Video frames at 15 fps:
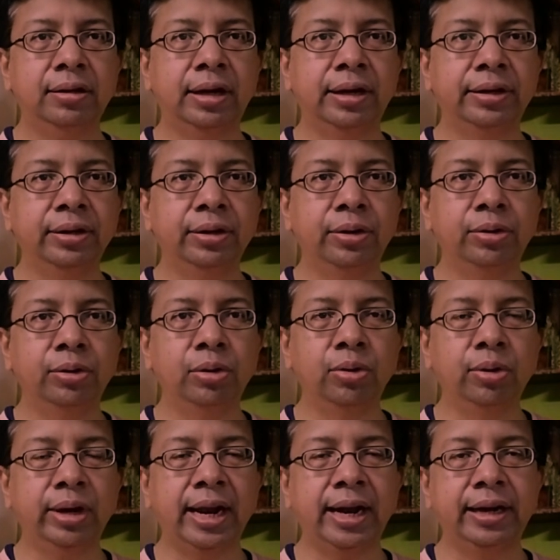continue to
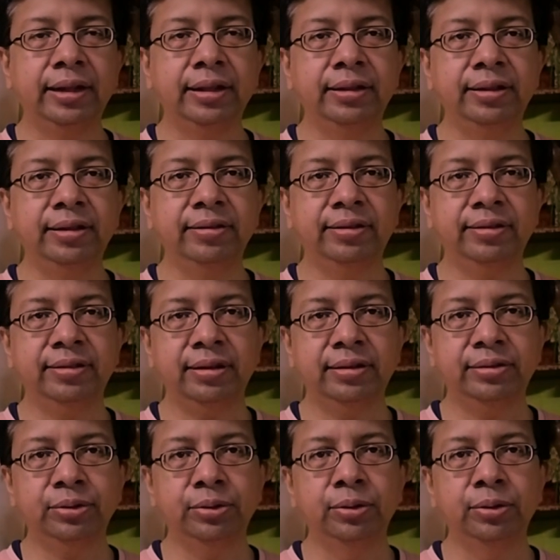look at in these results.